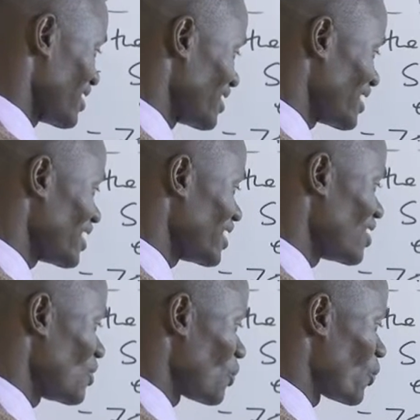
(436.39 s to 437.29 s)

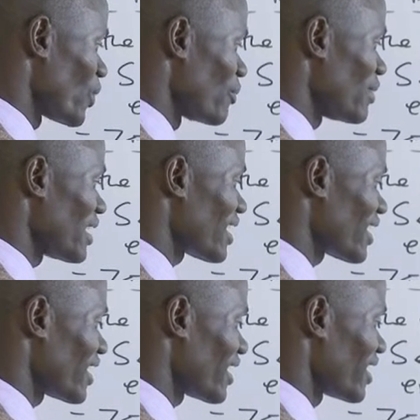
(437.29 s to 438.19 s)
then we make